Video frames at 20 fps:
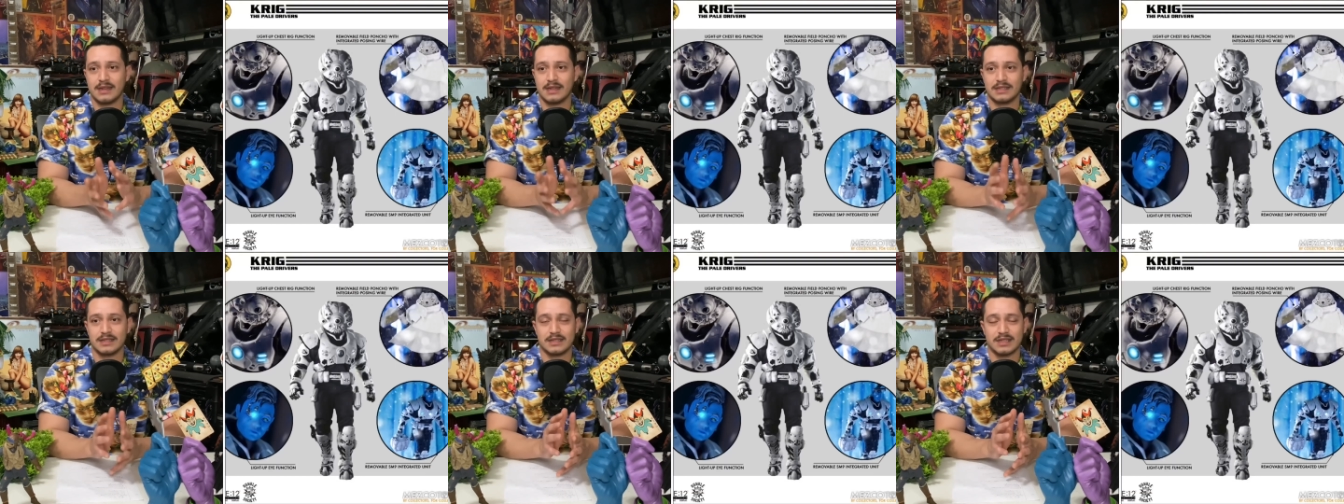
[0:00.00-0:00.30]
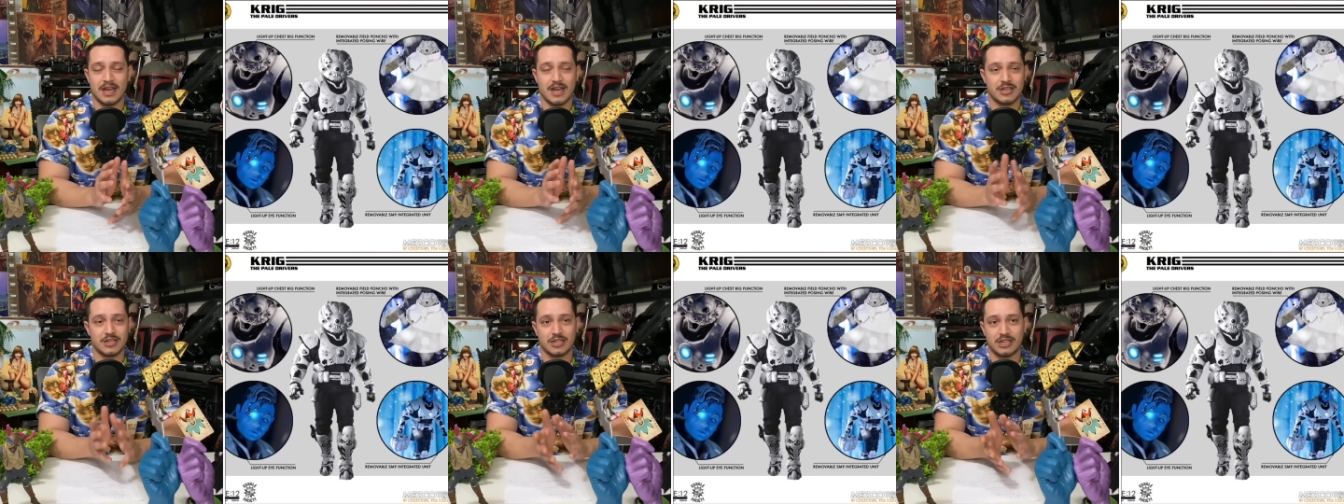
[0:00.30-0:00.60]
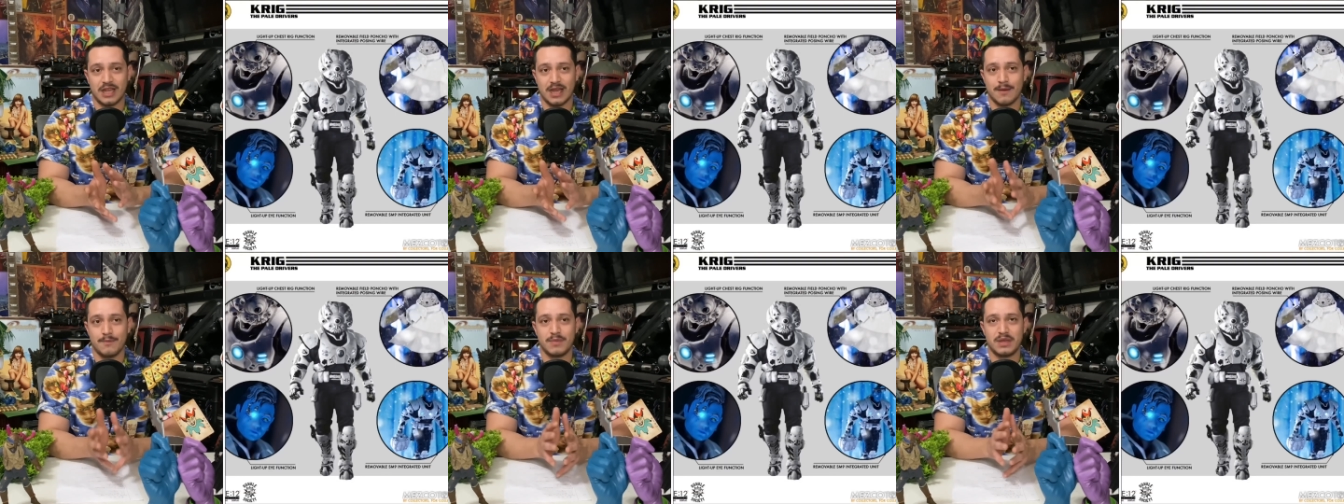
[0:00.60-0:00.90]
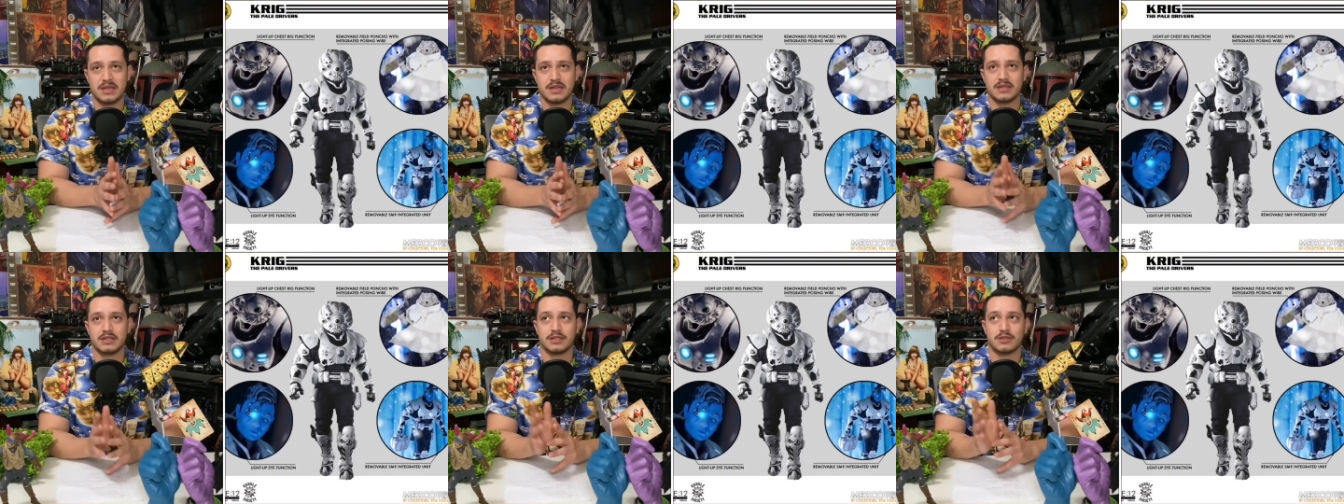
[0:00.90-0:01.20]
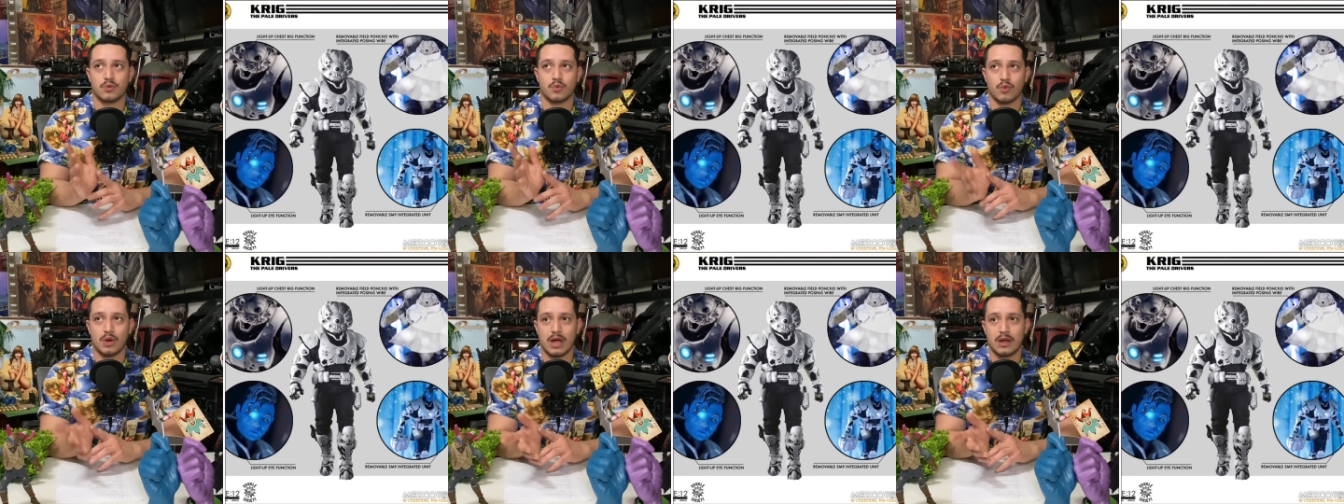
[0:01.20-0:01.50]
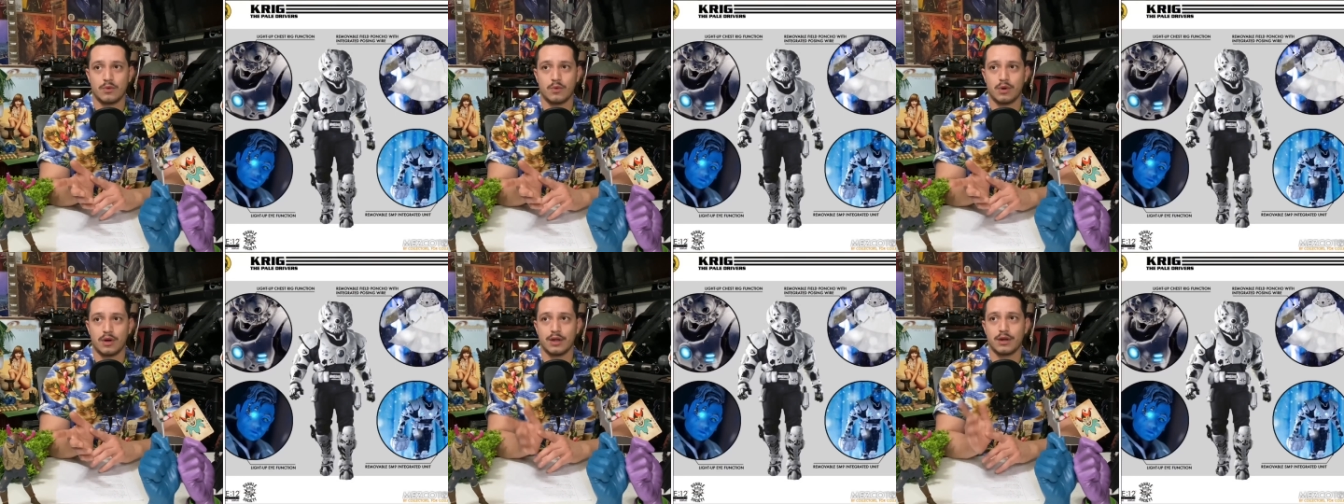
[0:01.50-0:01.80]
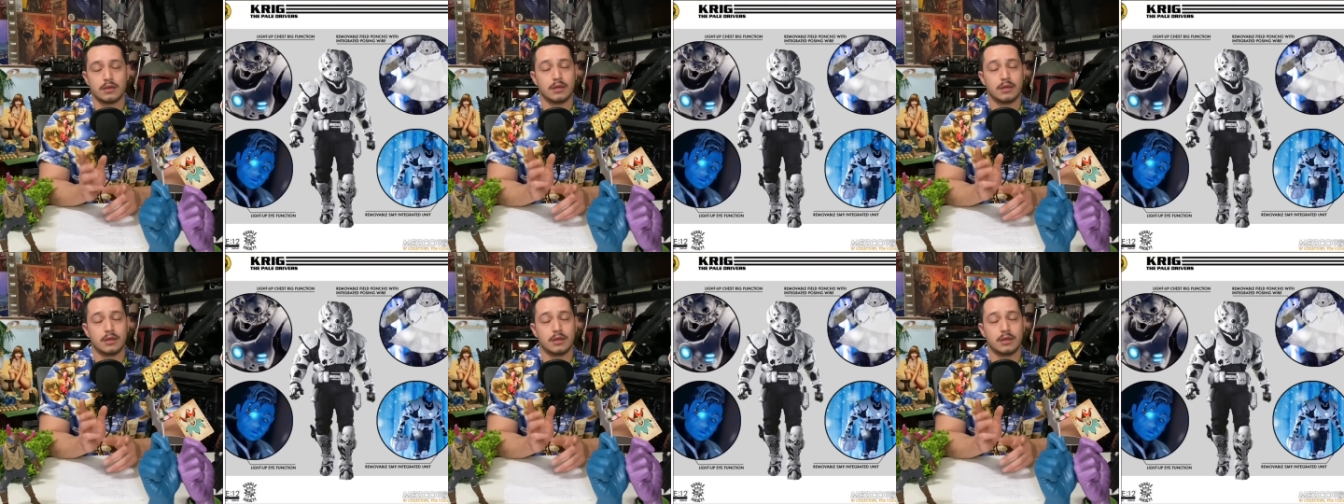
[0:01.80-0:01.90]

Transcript: and slash get because the red one,